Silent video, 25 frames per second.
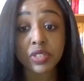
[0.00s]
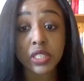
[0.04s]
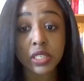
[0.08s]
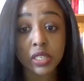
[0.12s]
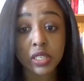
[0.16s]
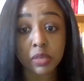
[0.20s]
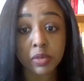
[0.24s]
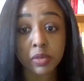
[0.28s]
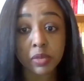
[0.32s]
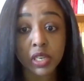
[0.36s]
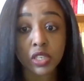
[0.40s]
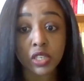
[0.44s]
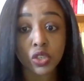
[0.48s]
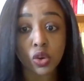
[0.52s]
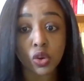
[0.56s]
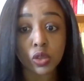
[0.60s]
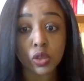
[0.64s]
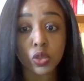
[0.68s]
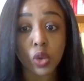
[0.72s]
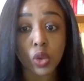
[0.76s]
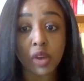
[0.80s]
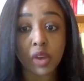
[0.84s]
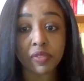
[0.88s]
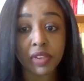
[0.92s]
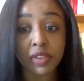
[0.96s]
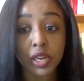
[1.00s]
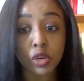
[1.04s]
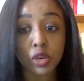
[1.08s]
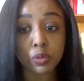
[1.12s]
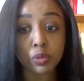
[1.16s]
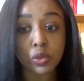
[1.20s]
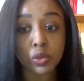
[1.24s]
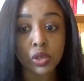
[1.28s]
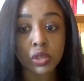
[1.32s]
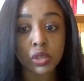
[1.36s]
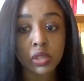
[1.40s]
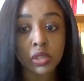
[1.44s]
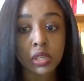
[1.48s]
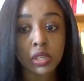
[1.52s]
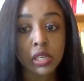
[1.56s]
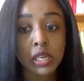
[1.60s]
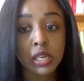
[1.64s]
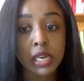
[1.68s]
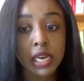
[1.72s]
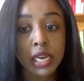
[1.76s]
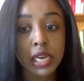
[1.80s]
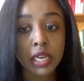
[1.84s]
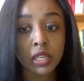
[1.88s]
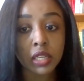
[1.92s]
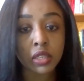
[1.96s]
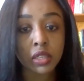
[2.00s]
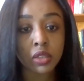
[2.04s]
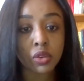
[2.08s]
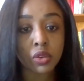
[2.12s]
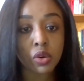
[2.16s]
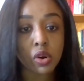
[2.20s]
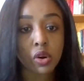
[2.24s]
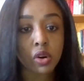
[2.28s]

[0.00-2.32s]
streaming is also available on